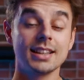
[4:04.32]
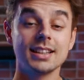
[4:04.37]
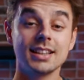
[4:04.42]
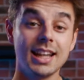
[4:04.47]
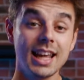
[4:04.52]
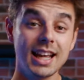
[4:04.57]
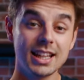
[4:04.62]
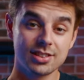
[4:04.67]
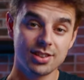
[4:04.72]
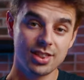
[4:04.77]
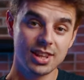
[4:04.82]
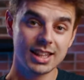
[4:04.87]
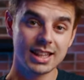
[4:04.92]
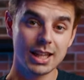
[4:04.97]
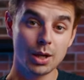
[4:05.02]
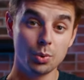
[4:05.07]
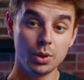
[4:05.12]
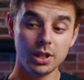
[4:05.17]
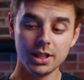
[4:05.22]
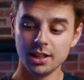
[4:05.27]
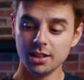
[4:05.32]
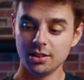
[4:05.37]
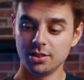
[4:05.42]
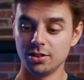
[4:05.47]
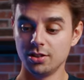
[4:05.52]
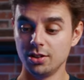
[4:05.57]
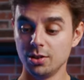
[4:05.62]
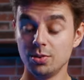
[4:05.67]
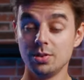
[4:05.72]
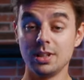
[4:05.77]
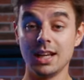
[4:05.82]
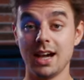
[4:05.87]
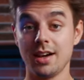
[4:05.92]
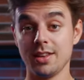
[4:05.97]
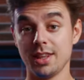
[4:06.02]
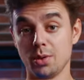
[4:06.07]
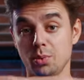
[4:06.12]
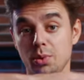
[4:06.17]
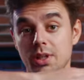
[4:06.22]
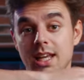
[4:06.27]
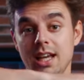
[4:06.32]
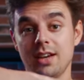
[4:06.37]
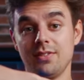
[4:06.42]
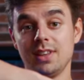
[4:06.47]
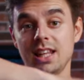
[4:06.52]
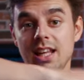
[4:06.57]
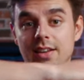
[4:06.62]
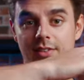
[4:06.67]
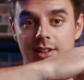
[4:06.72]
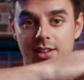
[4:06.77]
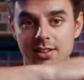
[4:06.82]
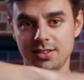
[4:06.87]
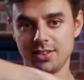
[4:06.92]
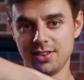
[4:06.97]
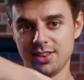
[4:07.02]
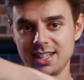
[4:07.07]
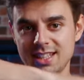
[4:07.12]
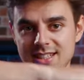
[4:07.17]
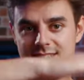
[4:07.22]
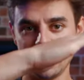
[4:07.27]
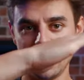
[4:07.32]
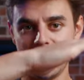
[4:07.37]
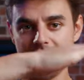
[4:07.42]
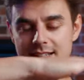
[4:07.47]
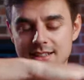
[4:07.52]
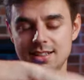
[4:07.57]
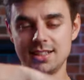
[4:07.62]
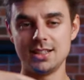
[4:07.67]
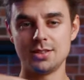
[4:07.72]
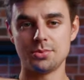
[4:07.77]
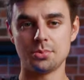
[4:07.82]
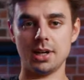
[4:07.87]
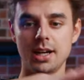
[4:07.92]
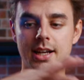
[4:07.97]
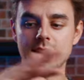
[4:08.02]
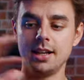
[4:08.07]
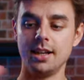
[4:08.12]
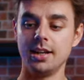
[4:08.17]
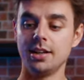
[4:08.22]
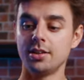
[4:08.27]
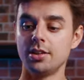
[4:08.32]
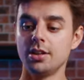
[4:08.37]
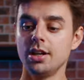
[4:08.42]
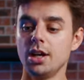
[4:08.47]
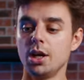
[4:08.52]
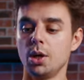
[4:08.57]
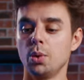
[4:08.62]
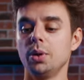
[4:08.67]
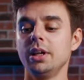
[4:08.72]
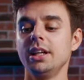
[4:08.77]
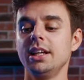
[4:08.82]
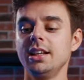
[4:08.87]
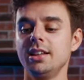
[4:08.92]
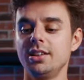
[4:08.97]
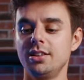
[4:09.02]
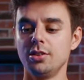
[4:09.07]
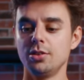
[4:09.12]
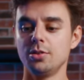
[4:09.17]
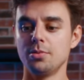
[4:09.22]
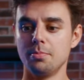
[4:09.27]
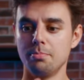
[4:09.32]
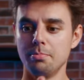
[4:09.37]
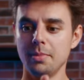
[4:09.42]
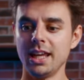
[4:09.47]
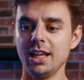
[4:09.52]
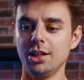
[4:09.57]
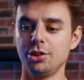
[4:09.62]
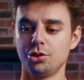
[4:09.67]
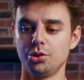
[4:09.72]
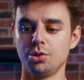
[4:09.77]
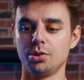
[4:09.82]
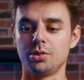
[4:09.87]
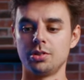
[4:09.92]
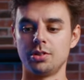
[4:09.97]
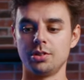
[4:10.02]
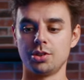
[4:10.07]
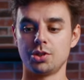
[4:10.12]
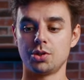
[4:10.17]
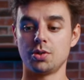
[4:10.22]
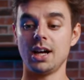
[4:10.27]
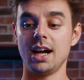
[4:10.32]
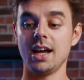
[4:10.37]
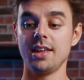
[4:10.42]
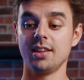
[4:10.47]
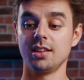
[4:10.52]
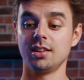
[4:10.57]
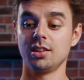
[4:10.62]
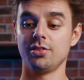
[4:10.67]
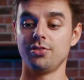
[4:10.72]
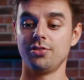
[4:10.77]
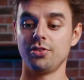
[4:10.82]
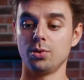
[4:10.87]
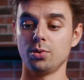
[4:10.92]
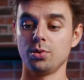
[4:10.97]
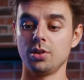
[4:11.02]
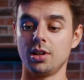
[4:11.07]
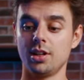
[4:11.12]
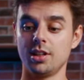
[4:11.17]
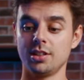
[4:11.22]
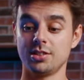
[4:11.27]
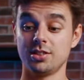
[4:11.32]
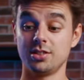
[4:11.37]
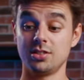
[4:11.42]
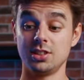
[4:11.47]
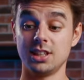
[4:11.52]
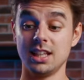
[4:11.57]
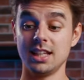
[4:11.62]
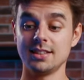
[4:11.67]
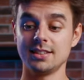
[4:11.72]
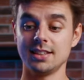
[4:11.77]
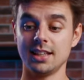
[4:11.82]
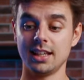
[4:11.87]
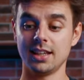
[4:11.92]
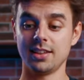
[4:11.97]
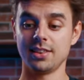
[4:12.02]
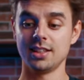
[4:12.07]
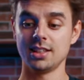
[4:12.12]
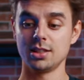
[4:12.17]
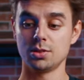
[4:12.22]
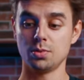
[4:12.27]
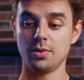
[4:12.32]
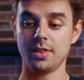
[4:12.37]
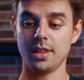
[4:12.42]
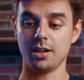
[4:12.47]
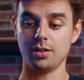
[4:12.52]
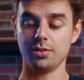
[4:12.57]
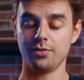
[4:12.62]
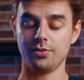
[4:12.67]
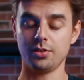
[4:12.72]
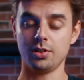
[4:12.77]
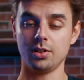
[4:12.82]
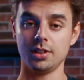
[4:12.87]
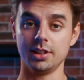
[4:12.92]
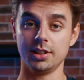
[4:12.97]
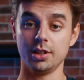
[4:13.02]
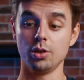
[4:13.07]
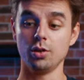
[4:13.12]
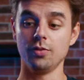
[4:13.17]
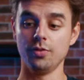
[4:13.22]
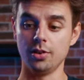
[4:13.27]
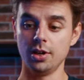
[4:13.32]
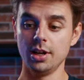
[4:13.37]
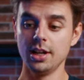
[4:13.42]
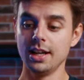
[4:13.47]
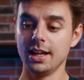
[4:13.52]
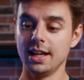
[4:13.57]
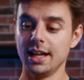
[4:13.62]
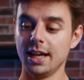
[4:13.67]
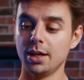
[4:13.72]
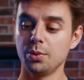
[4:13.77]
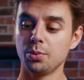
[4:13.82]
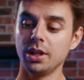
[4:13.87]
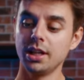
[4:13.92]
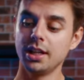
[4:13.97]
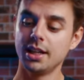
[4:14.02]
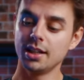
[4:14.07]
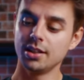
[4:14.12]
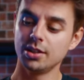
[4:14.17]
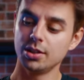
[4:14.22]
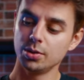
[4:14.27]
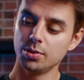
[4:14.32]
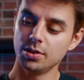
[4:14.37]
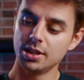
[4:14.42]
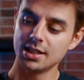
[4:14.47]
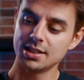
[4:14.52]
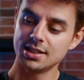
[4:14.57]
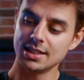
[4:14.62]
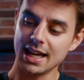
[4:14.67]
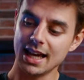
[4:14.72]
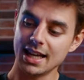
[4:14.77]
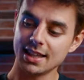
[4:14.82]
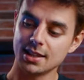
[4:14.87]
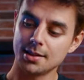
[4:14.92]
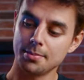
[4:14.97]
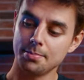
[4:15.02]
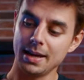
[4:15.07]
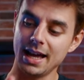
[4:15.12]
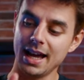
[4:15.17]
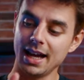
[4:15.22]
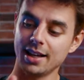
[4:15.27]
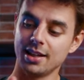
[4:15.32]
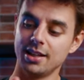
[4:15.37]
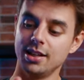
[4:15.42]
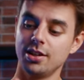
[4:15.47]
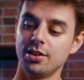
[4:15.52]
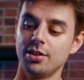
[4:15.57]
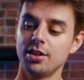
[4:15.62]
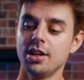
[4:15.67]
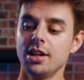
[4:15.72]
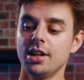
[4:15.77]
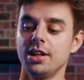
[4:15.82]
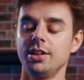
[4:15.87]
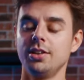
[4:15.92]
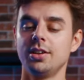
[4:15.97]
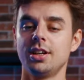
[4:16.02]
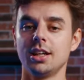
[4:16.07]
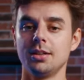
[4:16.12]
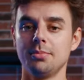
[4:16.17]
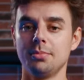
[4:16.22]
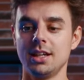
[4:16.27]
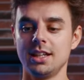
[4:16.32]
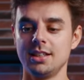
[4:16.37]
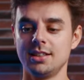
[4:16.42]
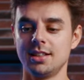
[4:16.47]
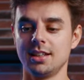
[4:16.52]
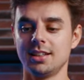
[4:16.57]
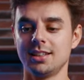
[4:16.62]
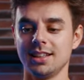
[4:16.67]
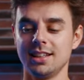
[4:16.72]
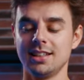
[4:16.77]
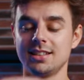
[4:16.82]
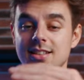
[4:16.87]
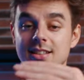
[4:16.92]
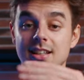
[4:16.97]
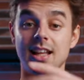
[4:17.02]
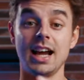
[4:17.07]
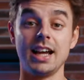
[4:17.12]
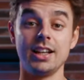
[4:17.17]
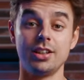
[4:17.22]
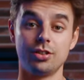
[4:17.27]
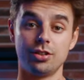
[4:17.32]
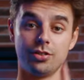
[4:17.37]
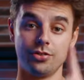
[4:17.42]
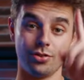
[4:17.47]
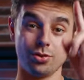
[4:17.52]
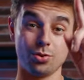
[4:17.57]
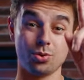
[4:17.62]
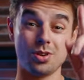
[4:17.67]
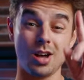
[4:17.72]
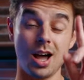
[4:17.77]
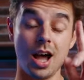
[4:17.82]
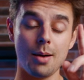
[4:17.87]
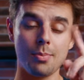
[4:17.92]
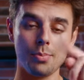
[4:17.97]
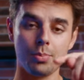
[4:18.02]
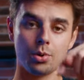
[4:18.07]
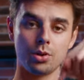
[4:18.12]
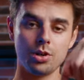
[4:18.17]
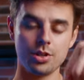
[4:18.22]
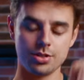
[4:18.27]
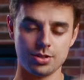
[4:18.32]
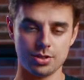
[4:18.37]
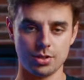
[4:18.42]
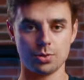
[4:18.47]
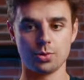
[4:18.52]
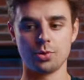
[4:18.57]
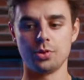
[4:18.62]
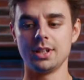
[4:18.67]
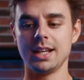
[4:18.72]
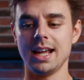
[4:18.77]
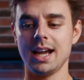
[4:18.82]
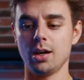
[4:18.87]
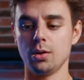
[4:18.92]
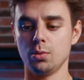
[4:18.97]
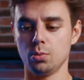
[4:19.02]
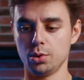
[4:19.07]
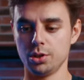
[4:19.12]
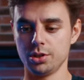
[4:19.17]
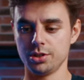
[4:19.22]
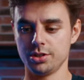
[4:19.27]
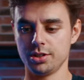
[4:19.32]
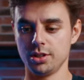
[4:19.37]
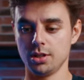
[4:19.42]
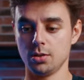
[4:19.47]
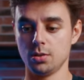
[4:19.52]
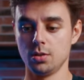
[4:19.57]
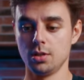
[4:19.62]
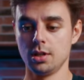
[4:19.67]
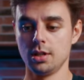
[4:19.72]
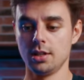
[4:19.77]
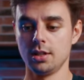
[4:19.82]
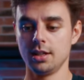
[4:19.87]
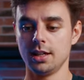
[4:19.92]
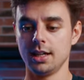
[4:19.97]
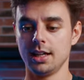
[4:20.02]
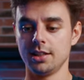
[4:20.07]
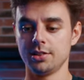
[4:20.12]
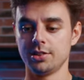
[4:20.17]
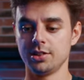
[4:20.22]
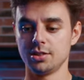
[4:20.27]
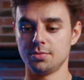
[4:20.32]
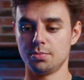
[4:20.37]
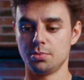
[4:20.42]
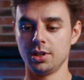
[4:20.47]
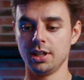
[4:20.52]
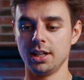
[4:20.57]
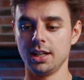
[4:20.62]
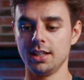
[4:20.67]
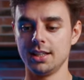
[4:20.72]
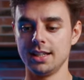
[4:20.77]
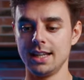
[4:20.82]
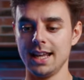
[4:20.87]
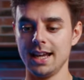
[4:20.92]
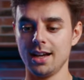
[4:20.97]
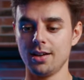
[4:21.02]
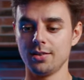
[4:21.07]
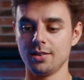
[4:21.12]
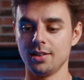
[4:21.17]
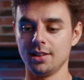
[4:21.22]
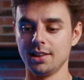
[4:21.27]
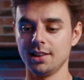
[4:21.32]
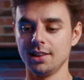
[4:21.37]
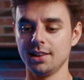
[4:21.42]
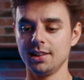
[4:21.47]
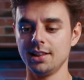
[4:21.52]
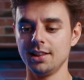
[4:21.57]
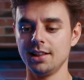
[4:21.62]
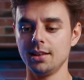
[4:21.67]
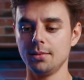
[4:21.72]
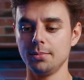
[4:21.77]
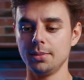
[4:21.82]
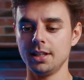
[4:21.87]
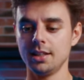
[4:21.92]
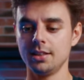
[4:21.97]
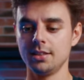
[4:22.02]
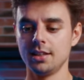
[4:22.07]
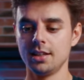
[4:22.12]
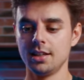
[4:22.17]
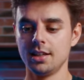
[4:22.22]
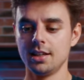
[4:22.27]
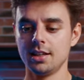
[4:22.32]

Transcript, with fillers: And the next thing that we need to do now that we have leveled this axis right here, we need need to make sure or try that the phone also stays like this without falling over. And we can do this at the back here. You can basically slide your phone upwards or downwards. So I'll just bring it down a little bit.